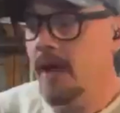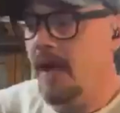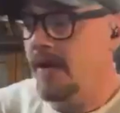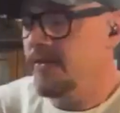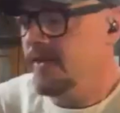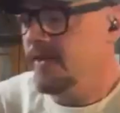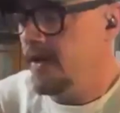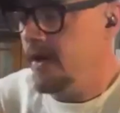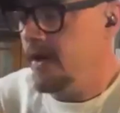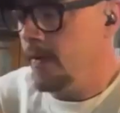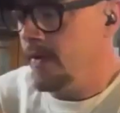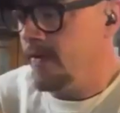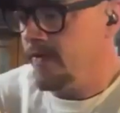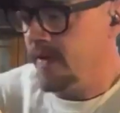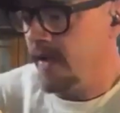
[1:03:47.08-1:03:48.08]
actually
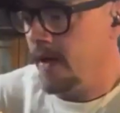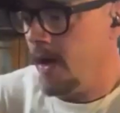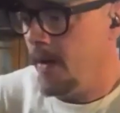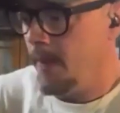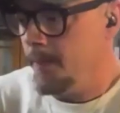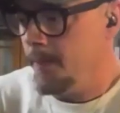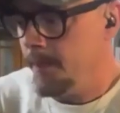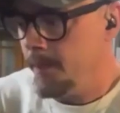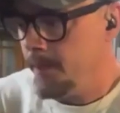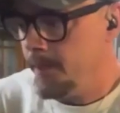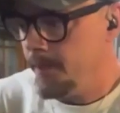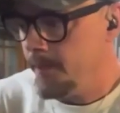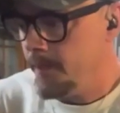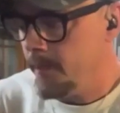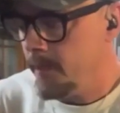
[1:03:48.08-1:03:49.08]
noticed that
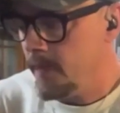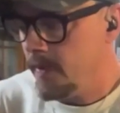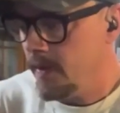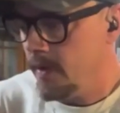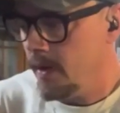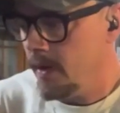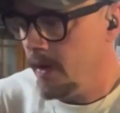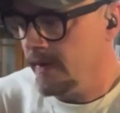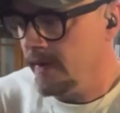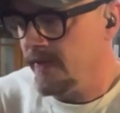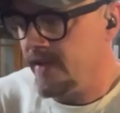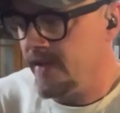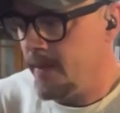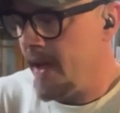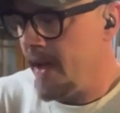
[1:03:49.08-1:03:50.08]

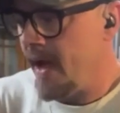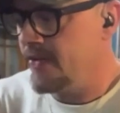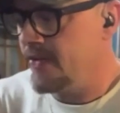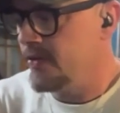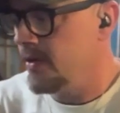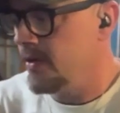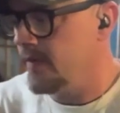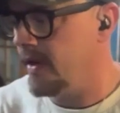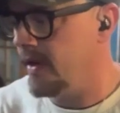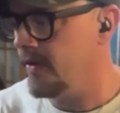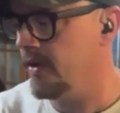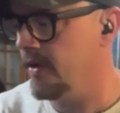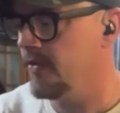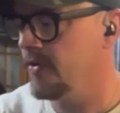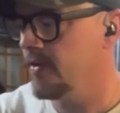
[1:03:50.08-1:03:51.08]
listening back to it
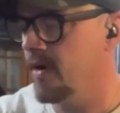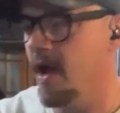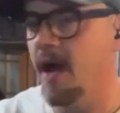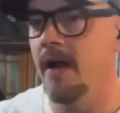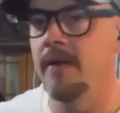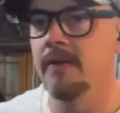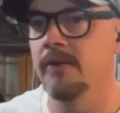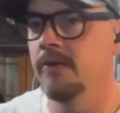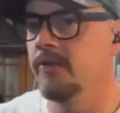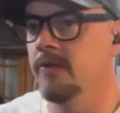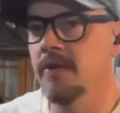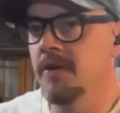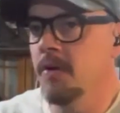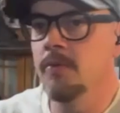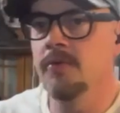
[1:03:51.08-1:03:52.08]
is
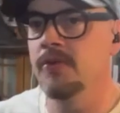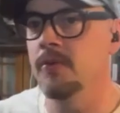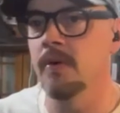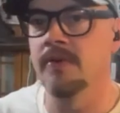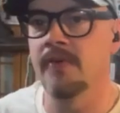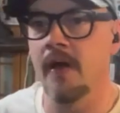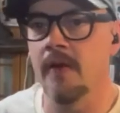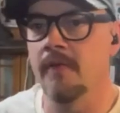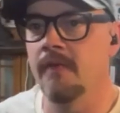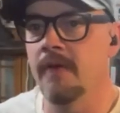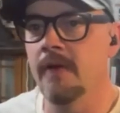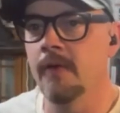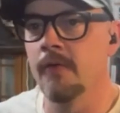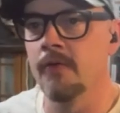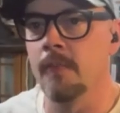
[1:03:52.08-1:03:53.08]
you don't do a ton of
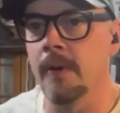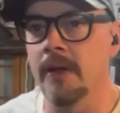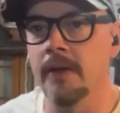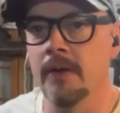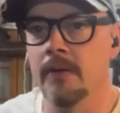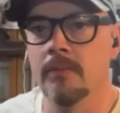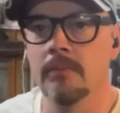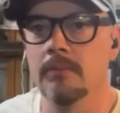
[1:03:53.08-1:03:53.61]
fills, but you don't